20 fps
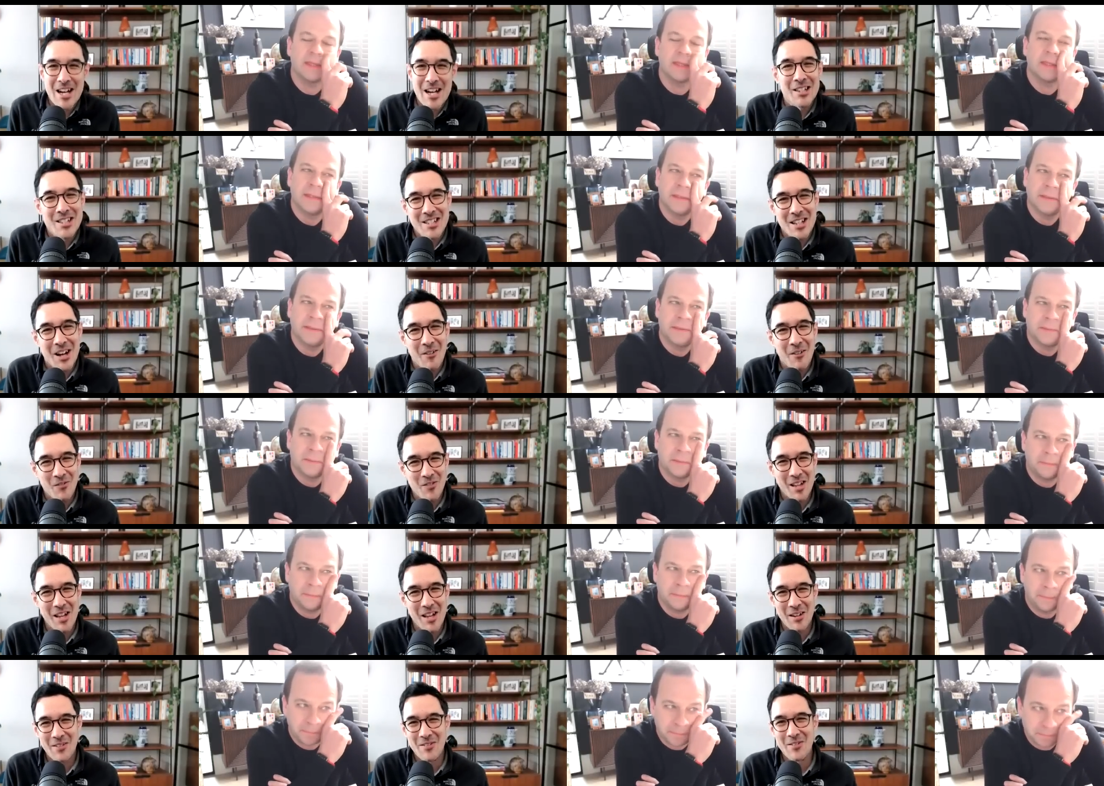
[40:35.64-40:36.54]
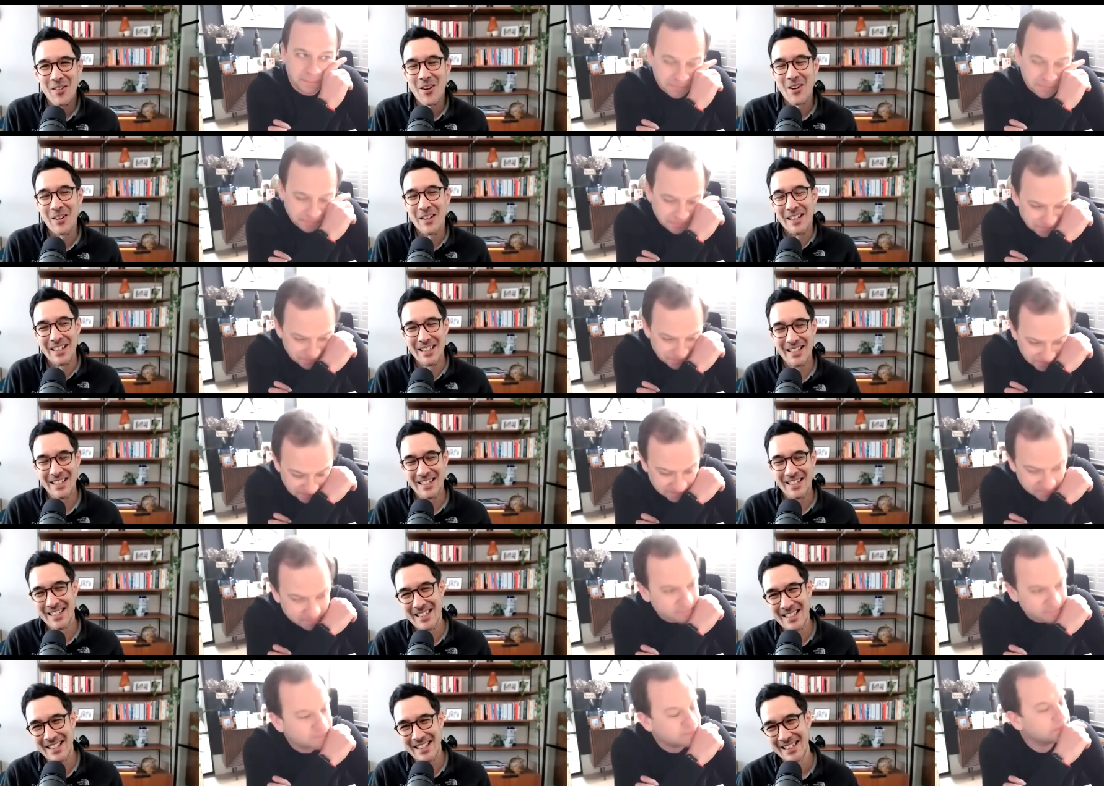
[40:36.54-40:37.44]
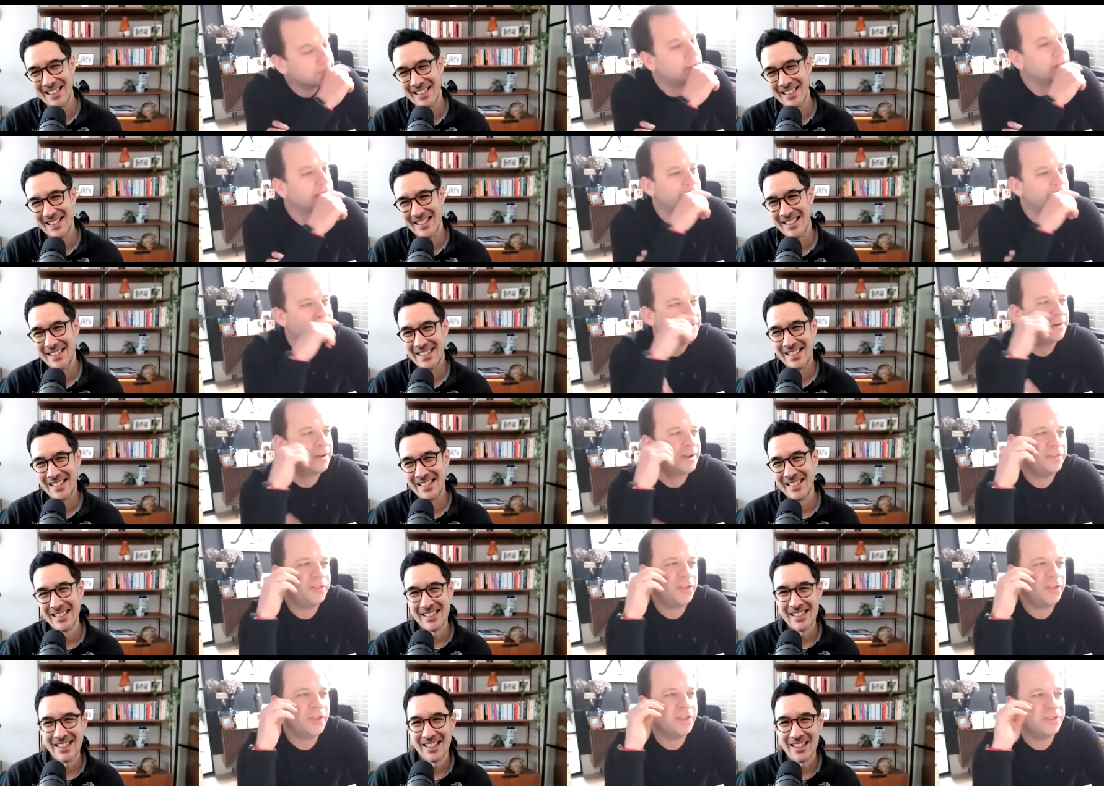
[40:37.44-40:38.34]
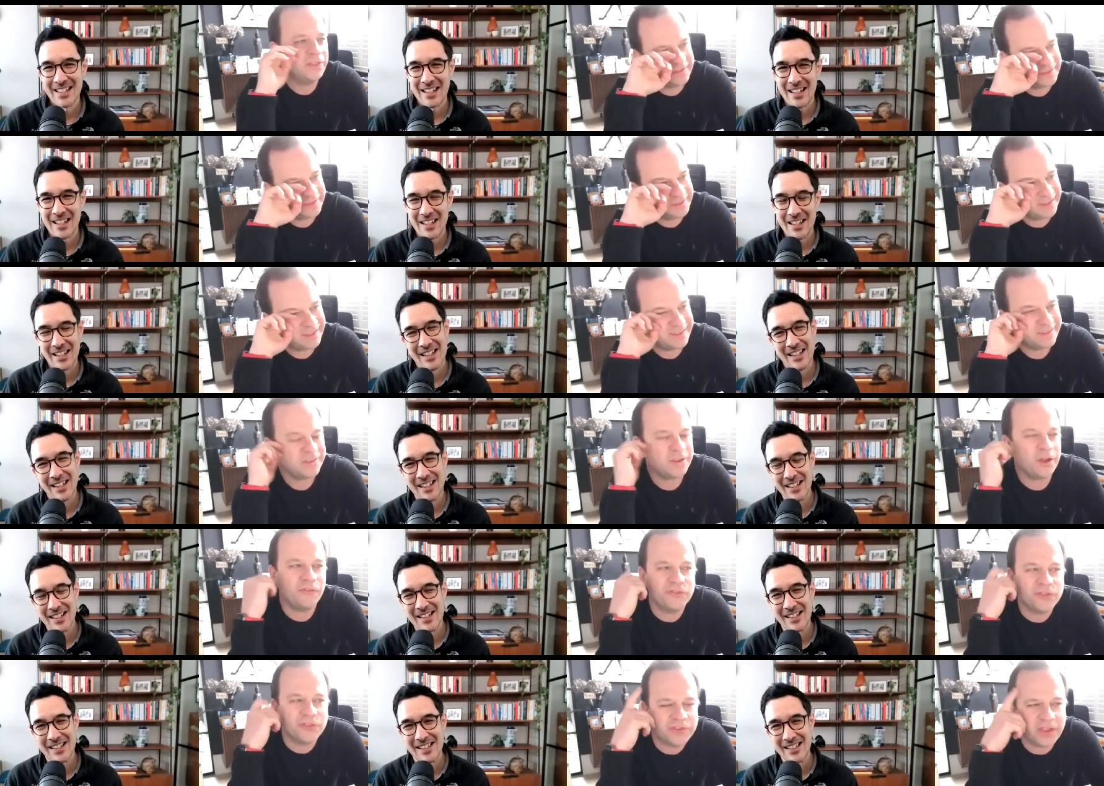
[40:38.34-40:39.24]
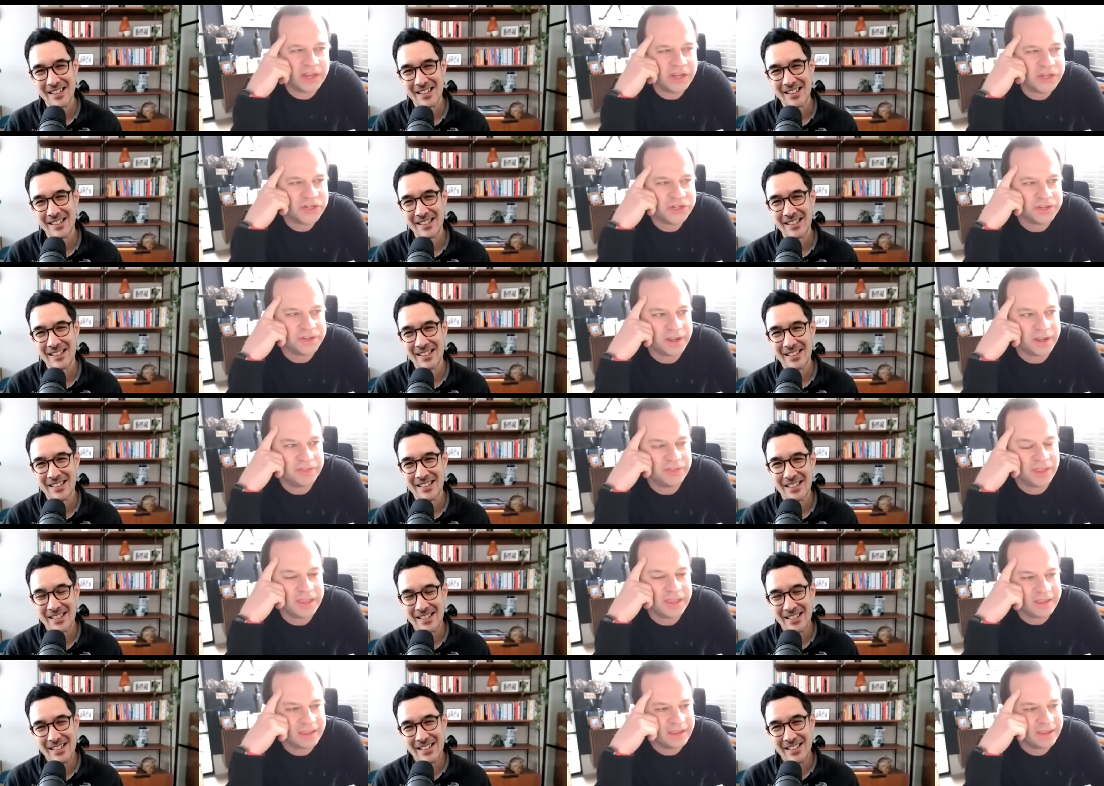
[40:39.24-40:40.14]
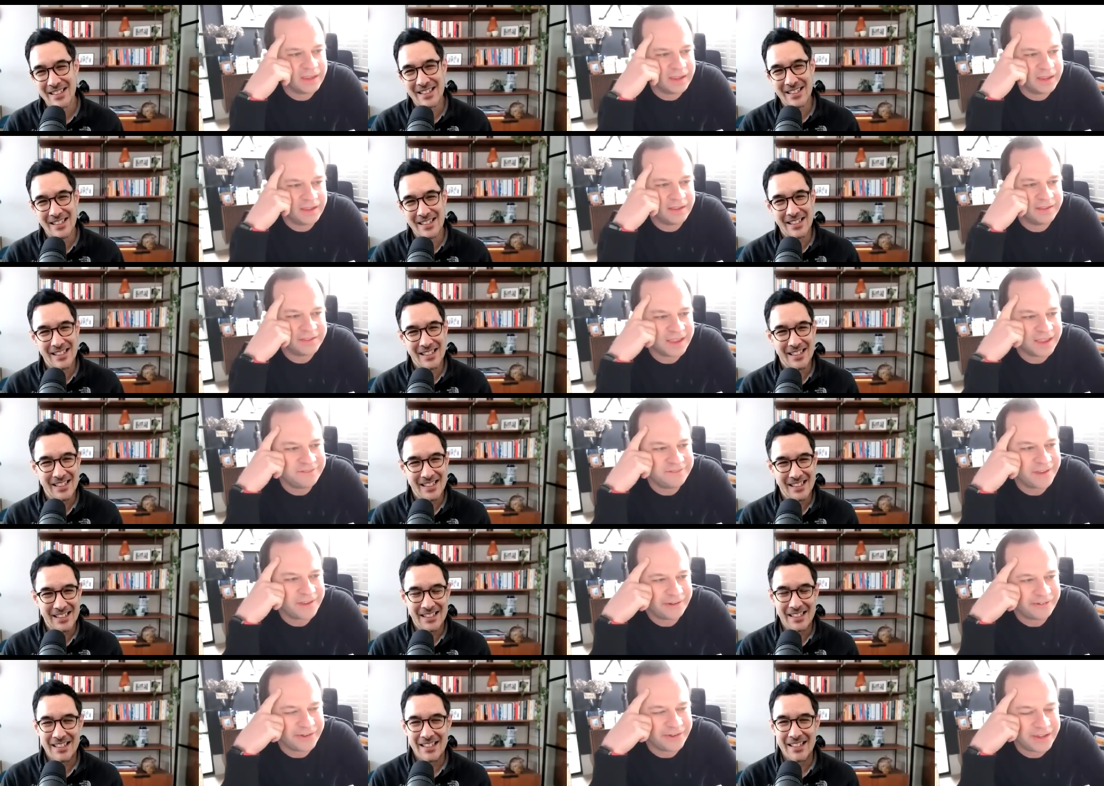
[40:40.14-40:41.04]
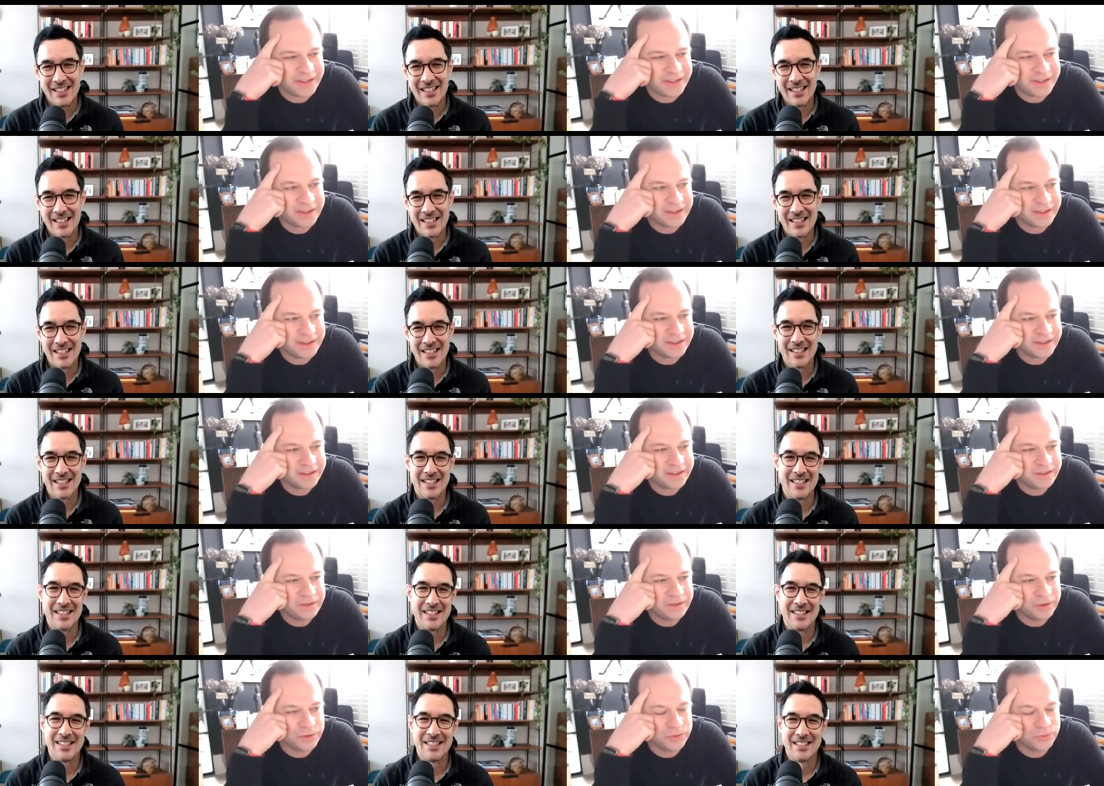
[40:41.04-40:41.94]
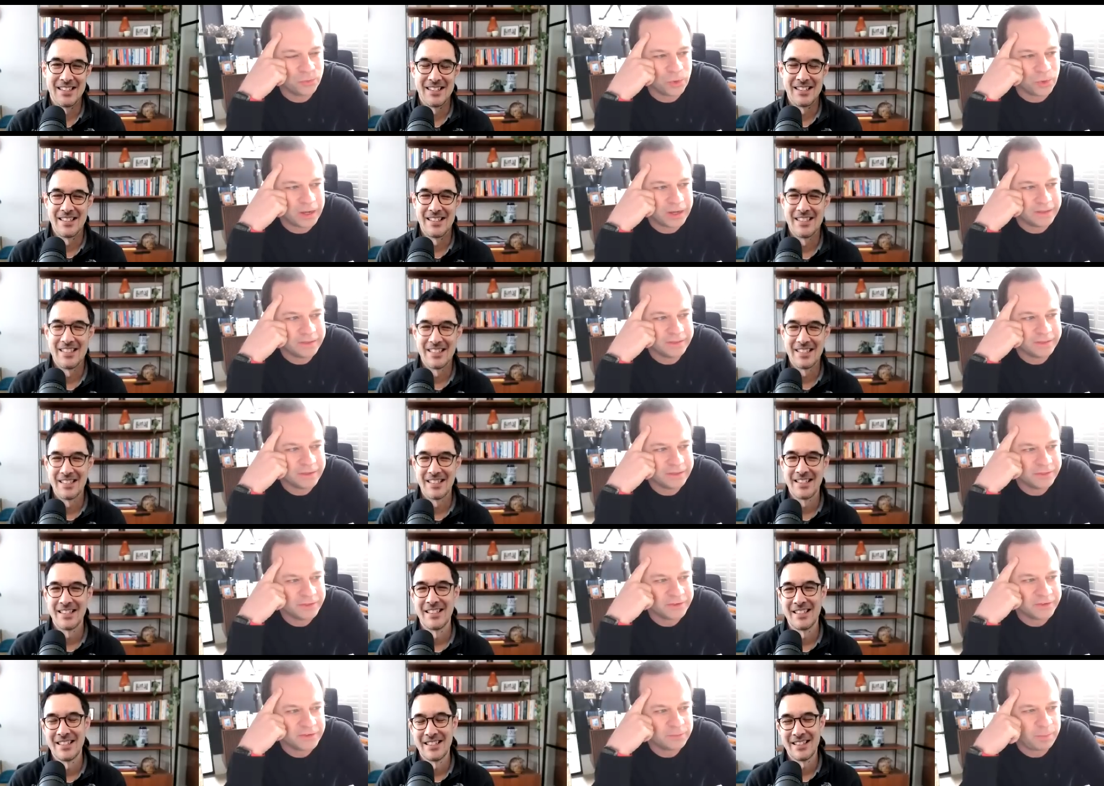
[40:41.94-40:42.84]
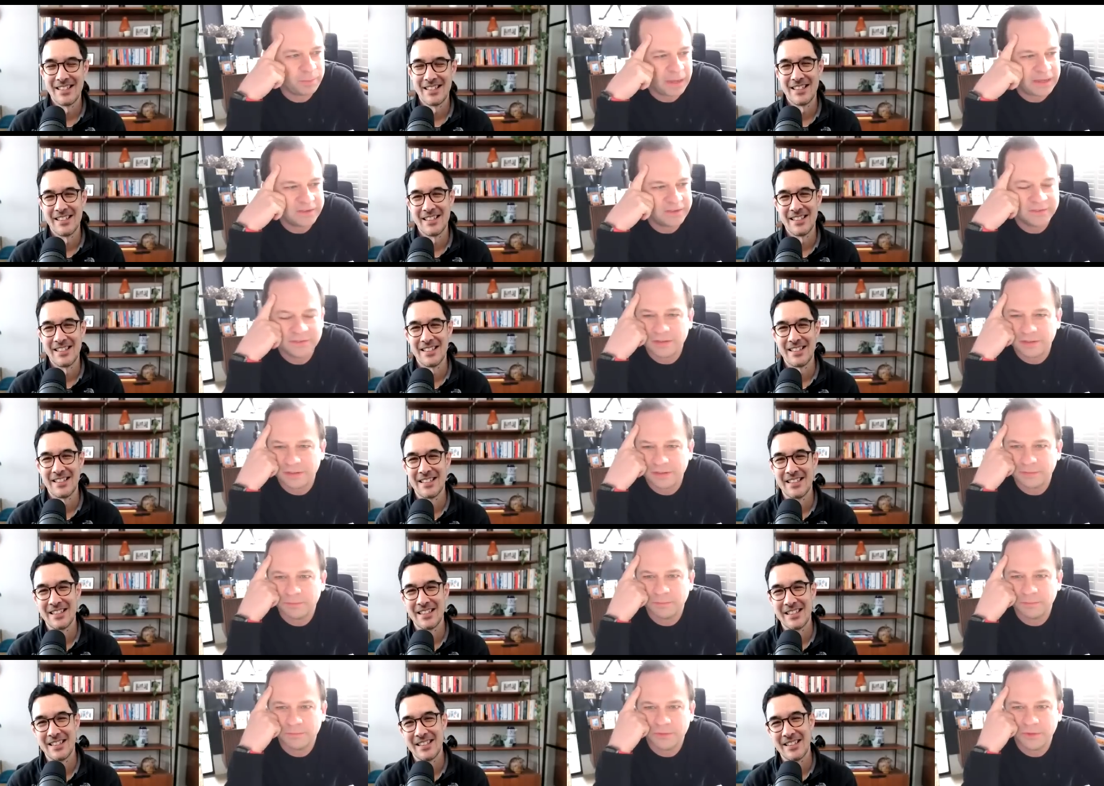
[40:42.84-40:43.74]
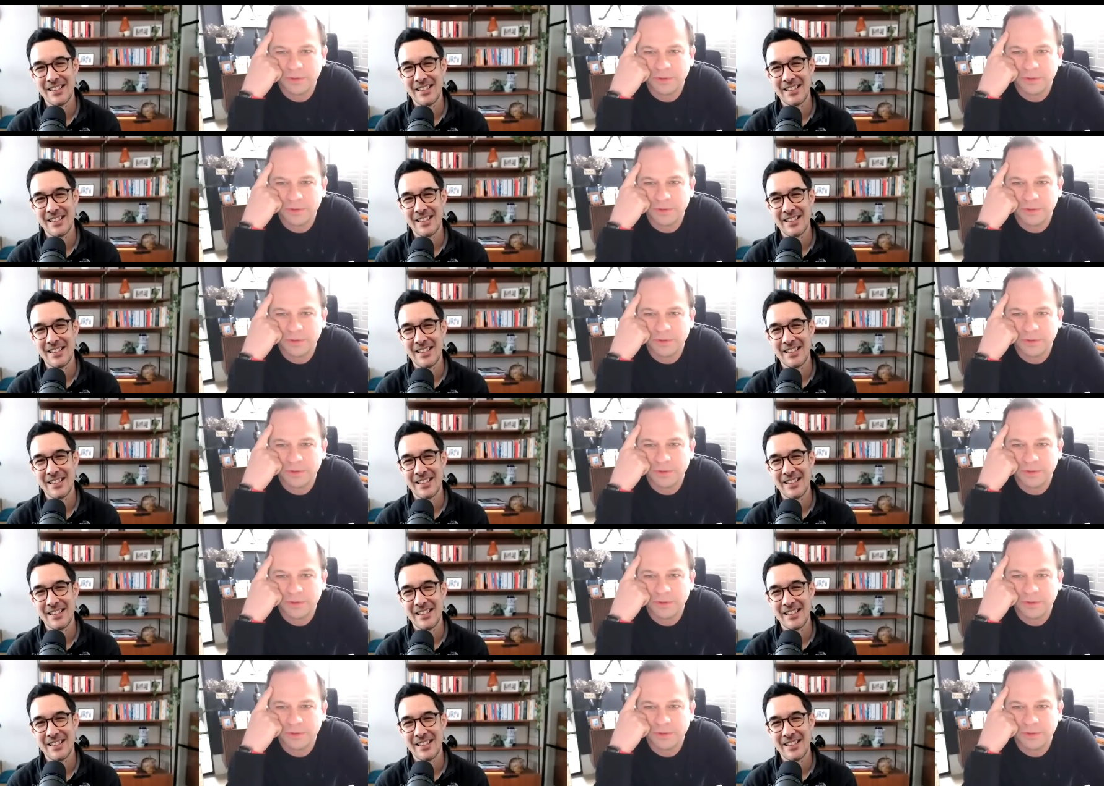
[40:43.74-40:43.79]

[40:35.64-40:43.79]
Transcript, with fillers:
Speaker 1: does something wrong.
Speaker 2: Well, I think this this conversation, I think, is a very good one that speaks to the,